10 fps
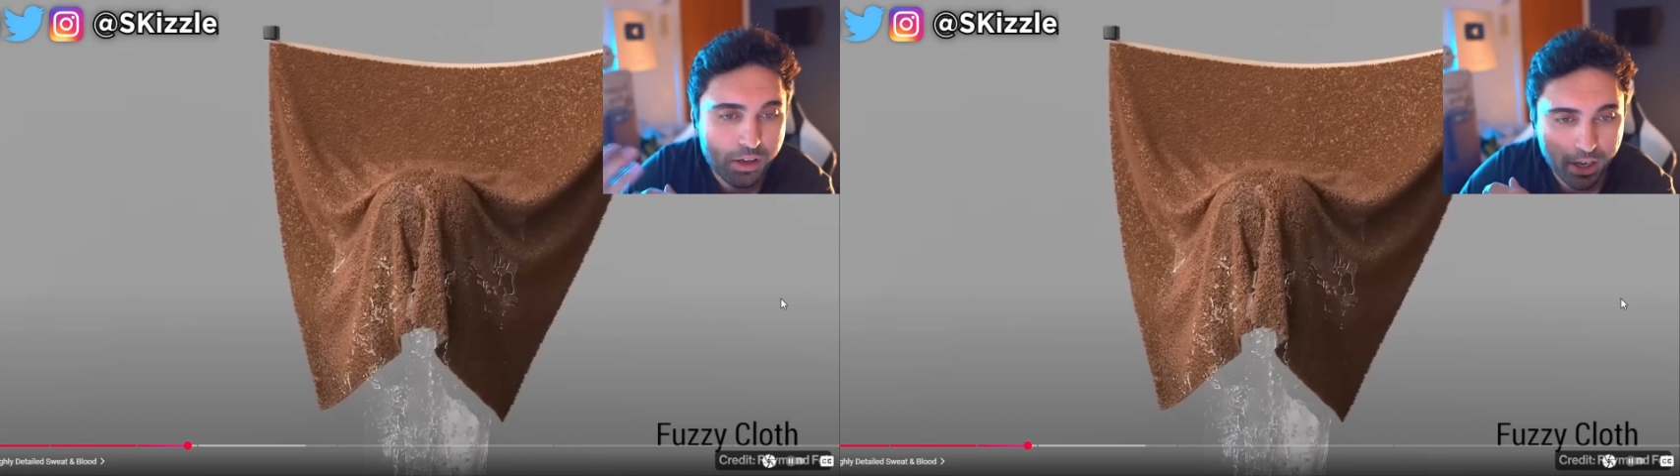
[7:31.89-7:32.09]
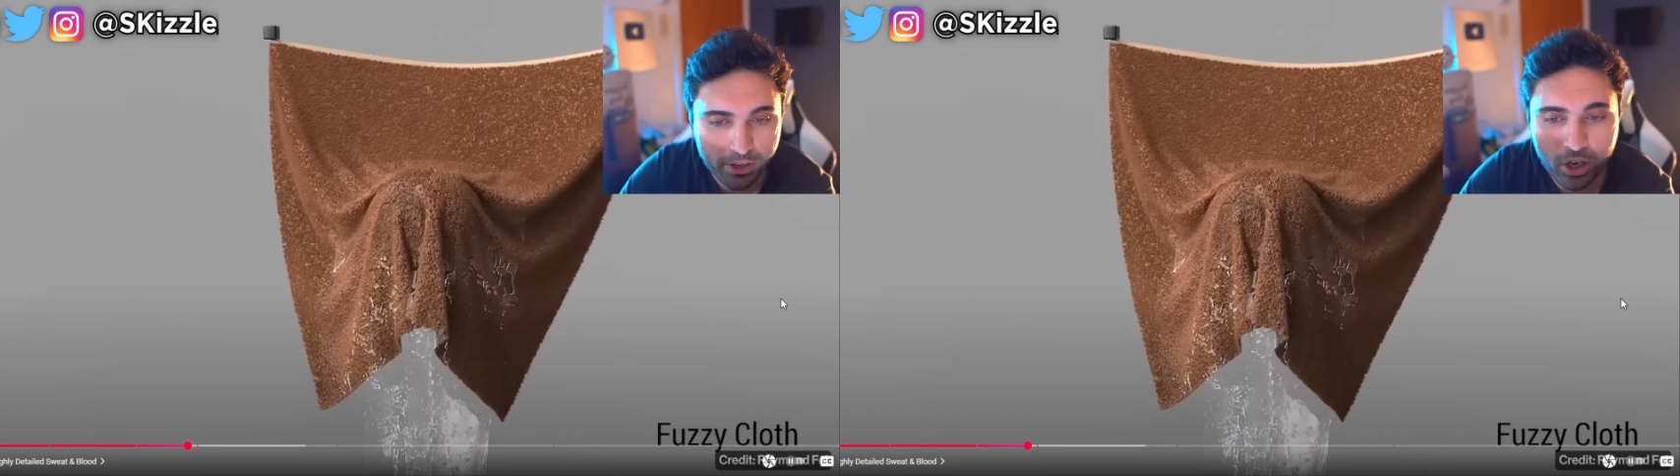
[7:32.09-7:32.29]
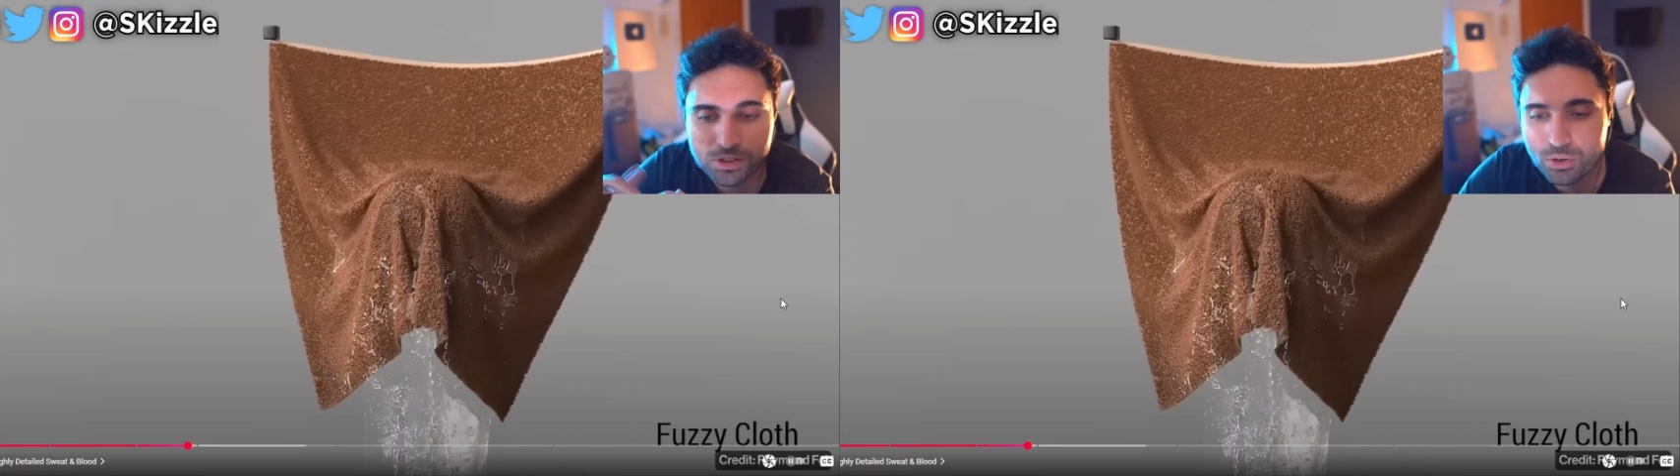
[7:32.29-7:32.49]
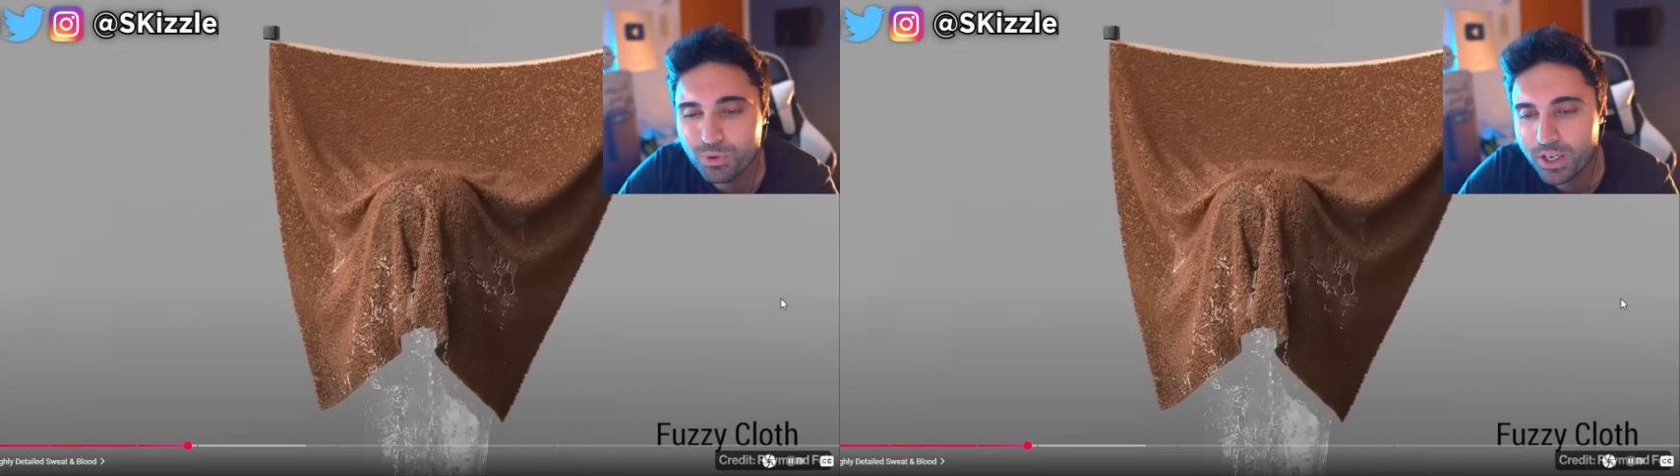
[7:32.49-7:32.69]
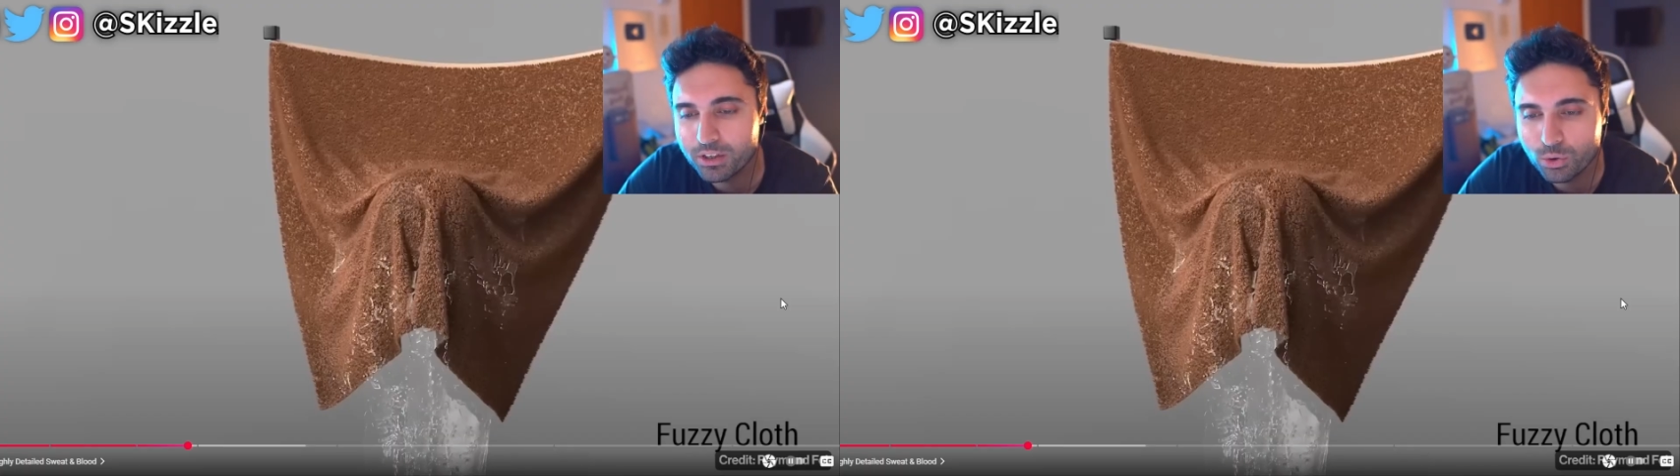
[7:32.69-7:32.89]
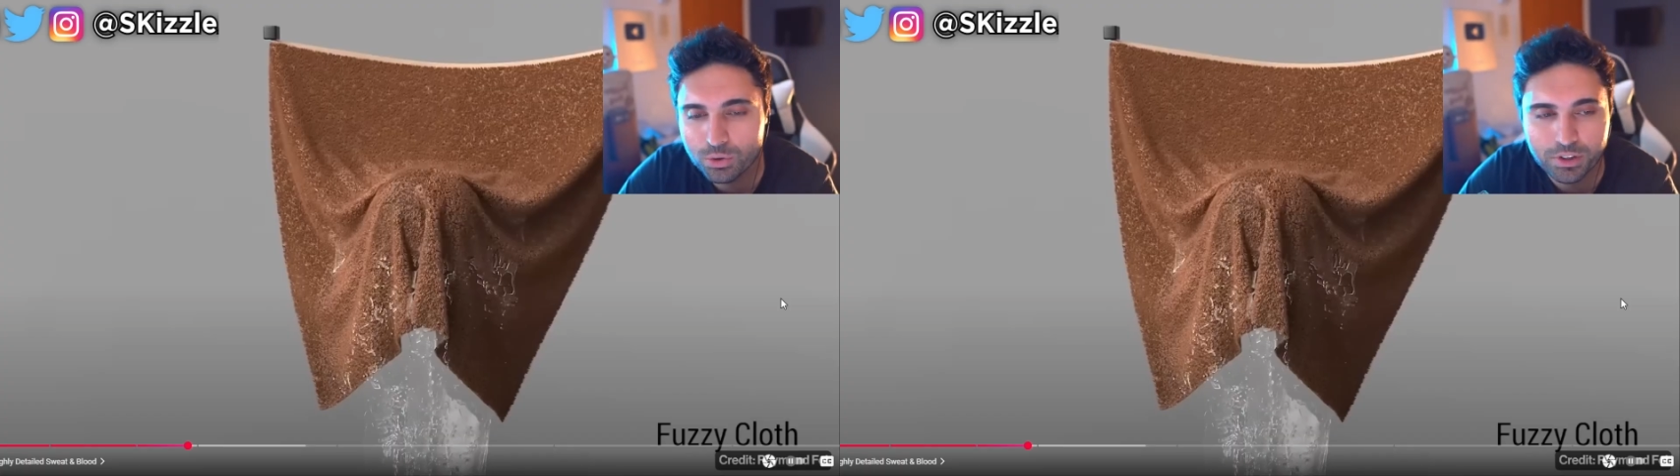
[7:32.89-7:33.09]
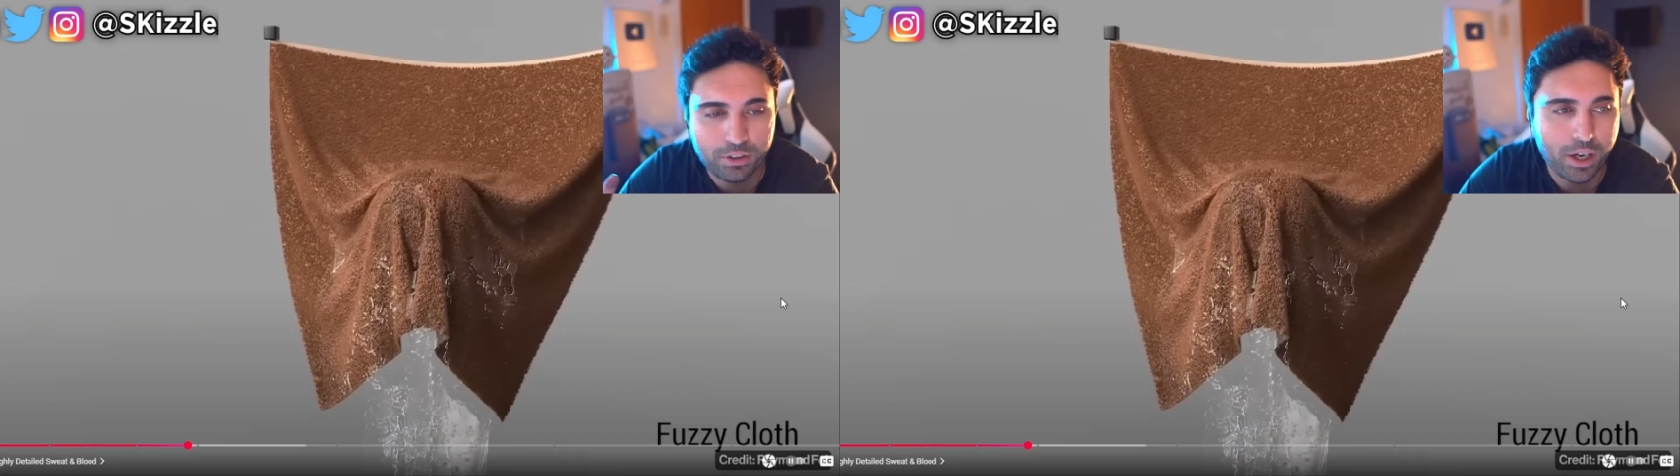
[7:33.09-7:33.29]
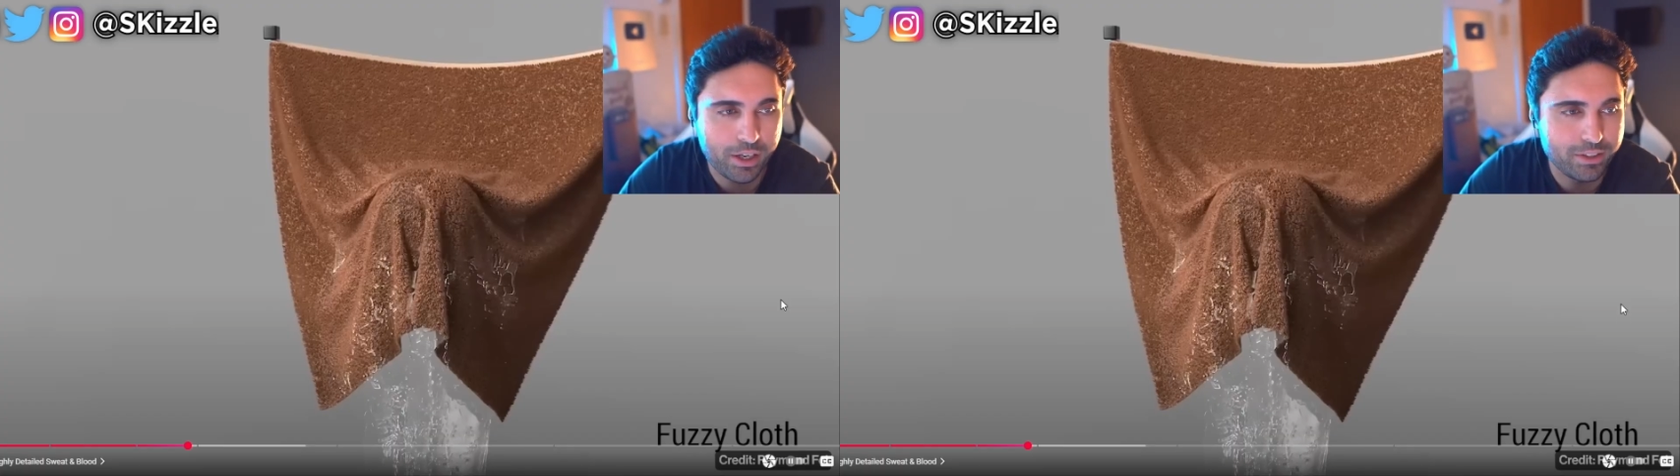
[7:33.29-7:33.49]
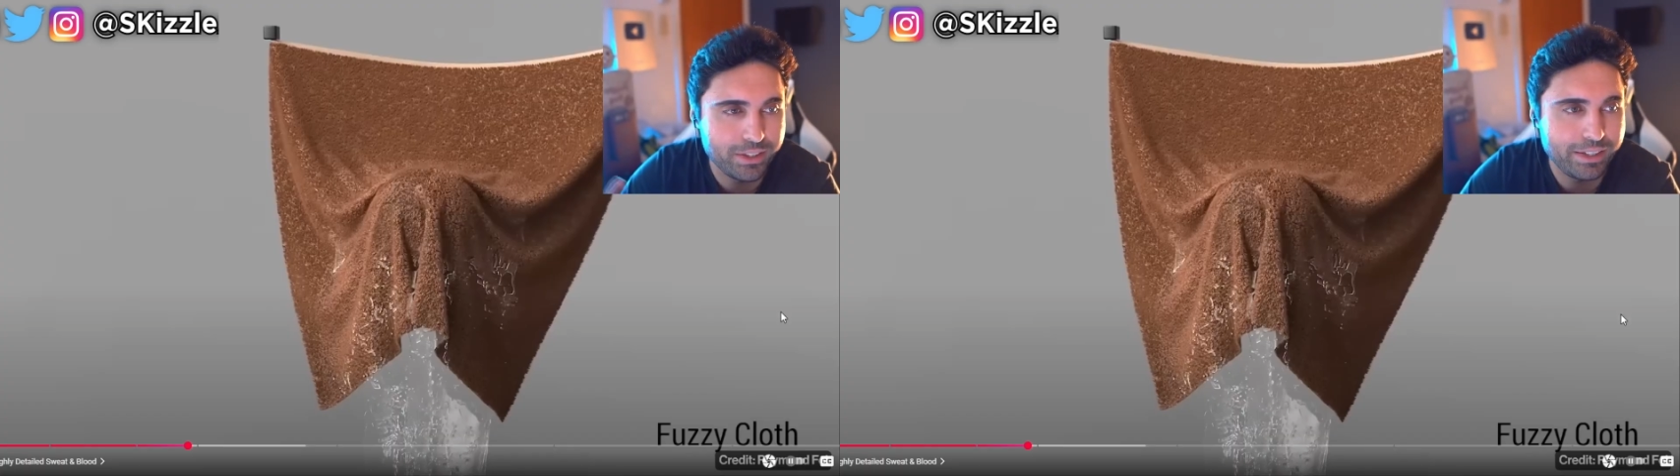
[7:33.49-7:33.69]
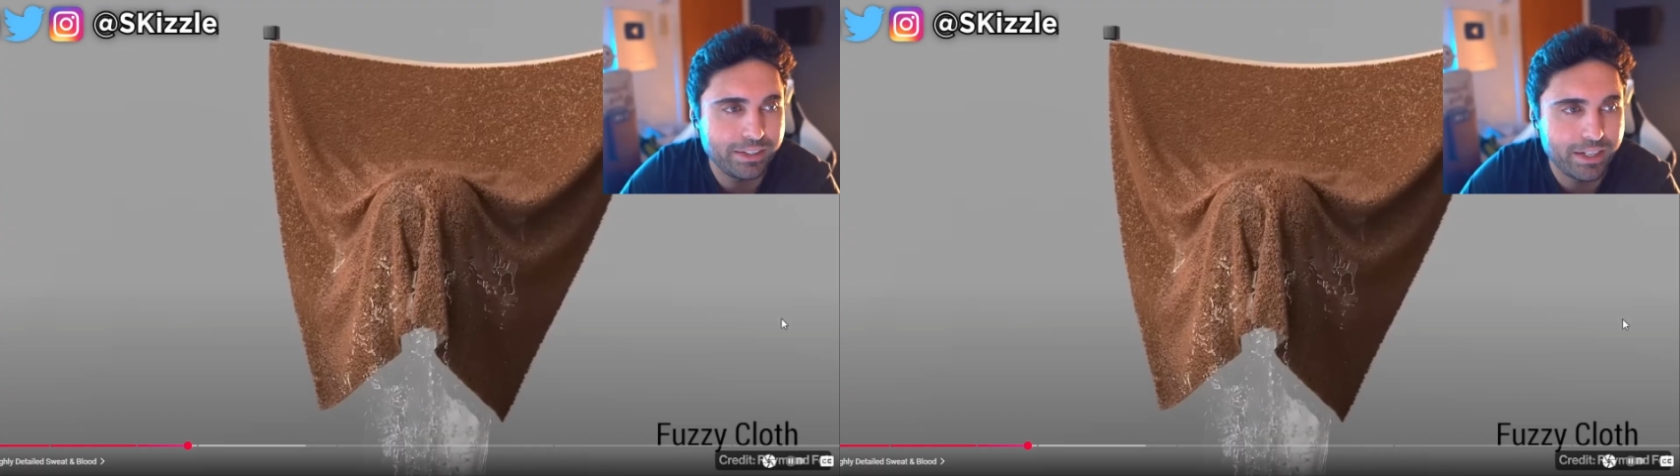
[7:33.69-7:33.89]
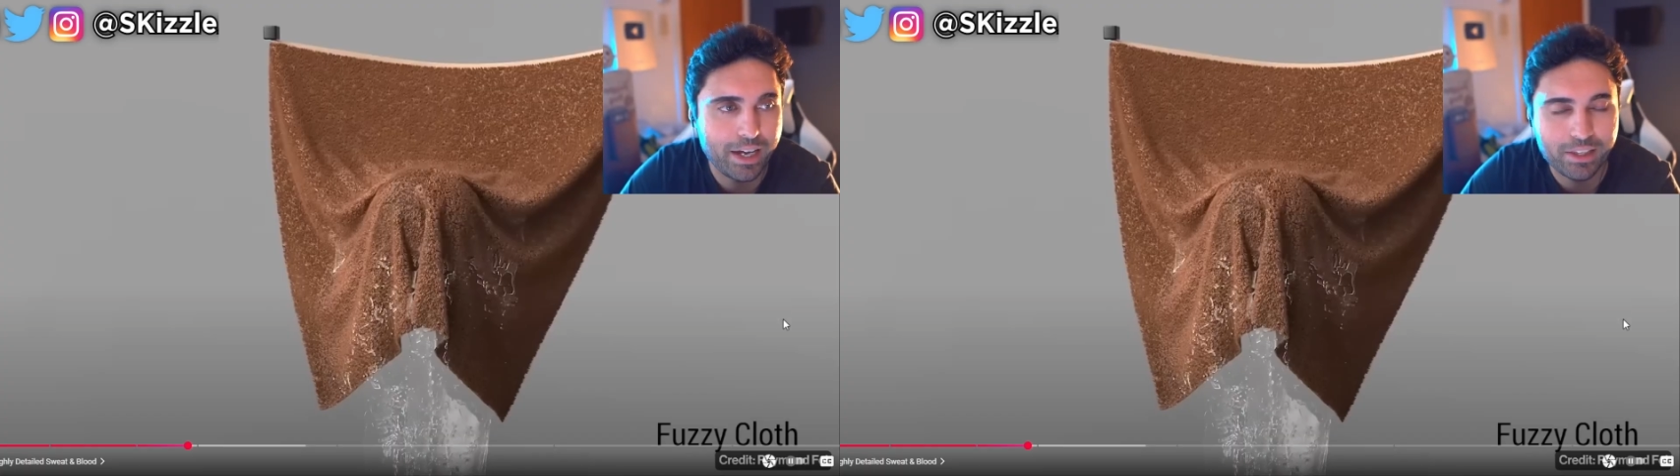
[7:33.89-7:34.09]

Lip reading: and also we're getting older, and yeah,